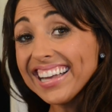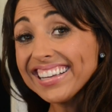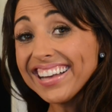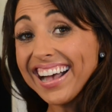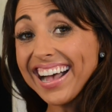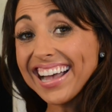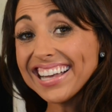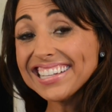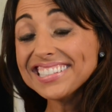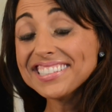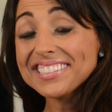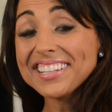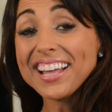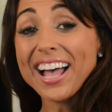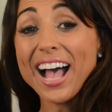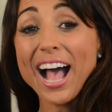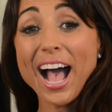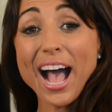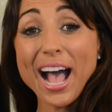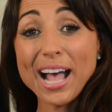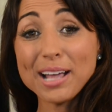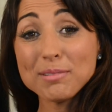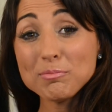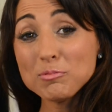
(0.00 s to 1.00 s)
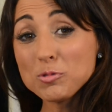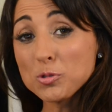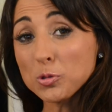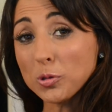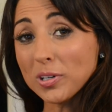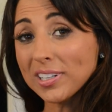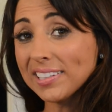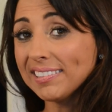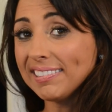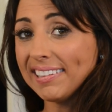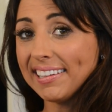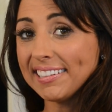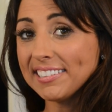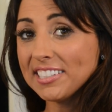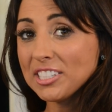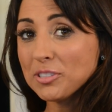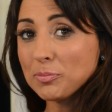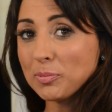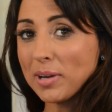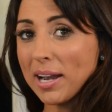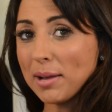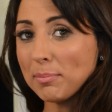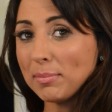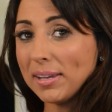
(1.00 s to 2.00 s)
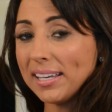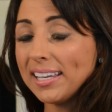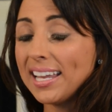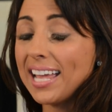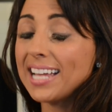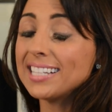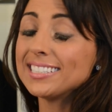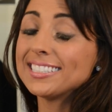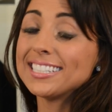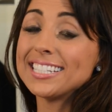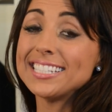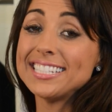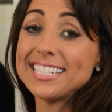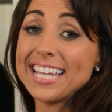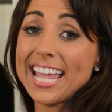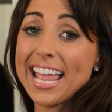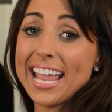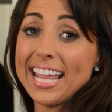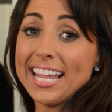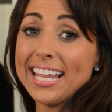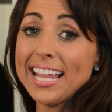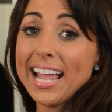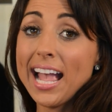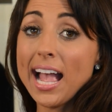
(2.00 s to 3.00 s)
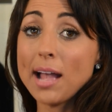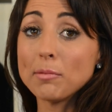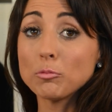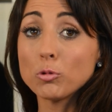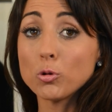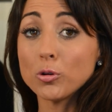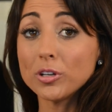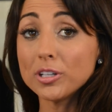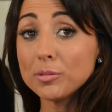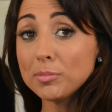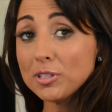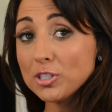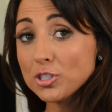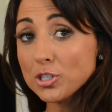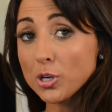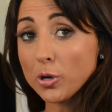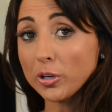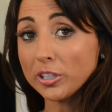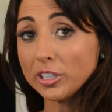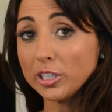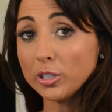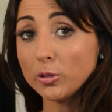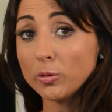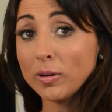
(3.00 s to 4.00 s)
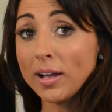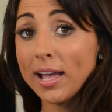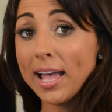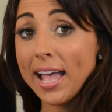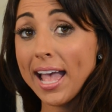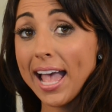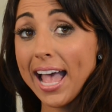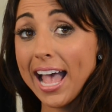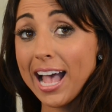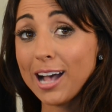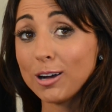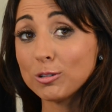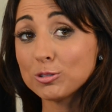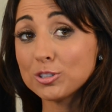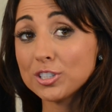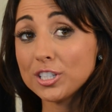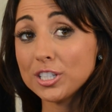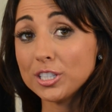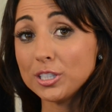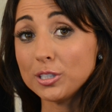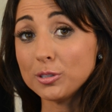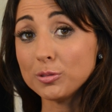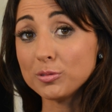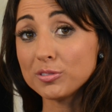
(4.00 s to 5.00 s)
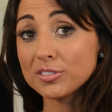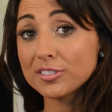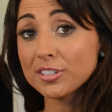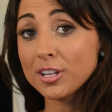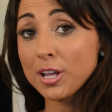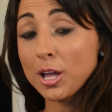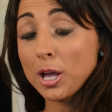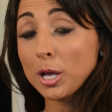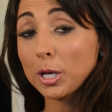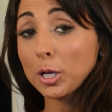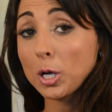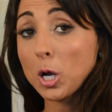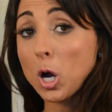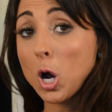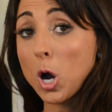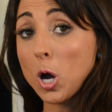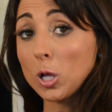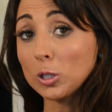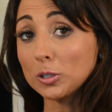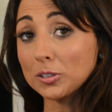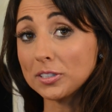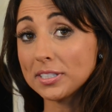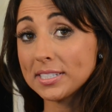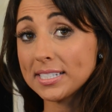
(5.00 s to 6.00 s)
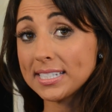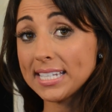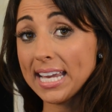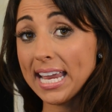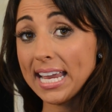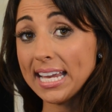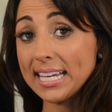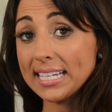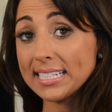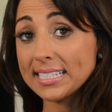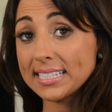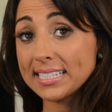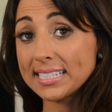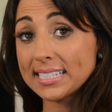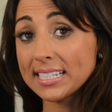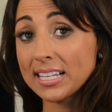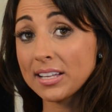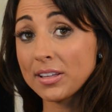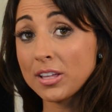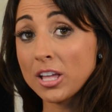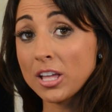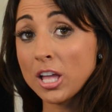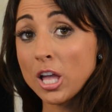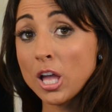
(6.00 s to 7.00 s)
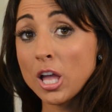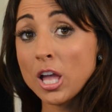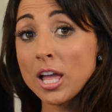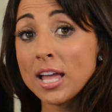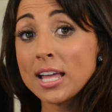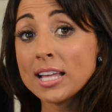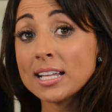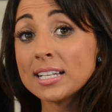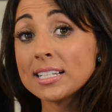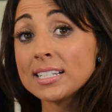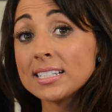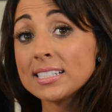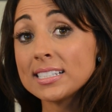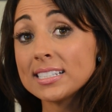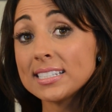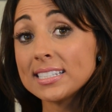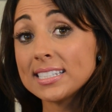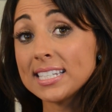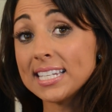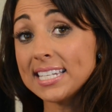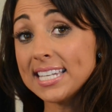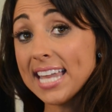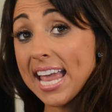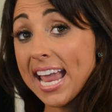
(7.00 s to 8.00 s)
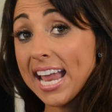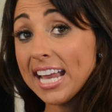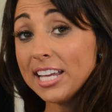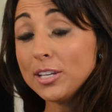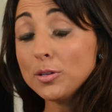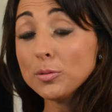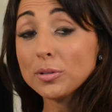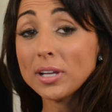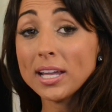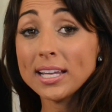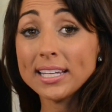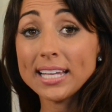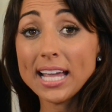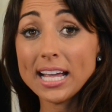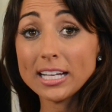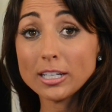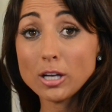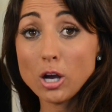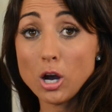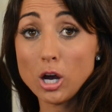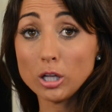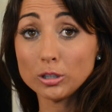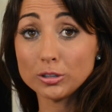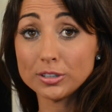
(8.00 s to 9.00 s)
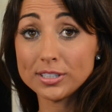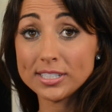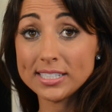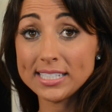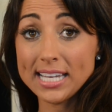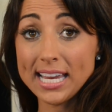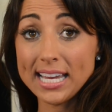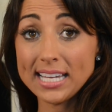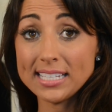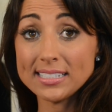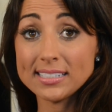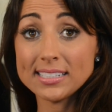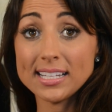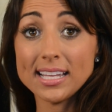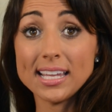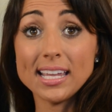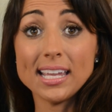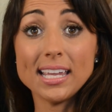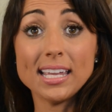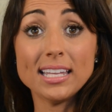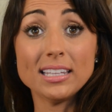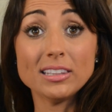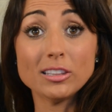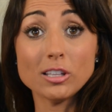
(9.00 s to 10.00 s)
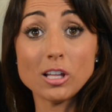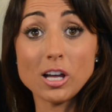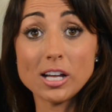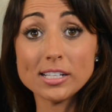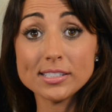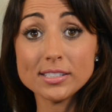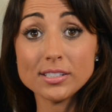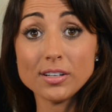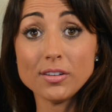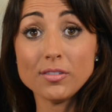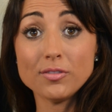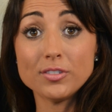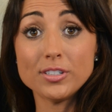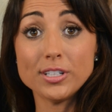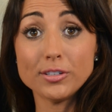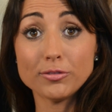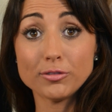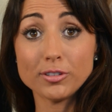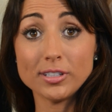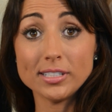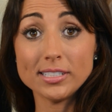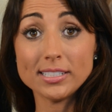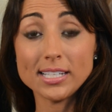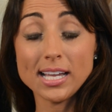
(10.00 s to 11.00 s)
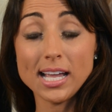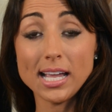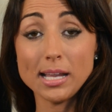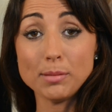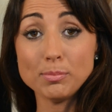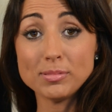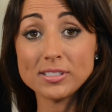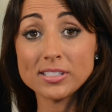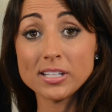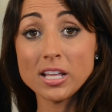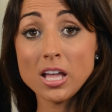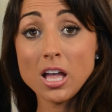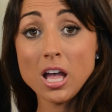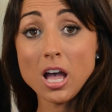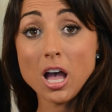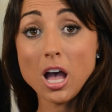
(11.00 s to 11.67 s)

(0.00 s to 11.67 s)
Hi guys, I'm Jordan Landes-Brenman, and today I'm going to be showing you how to use collar stays. Today you can get collar stays in lots of different types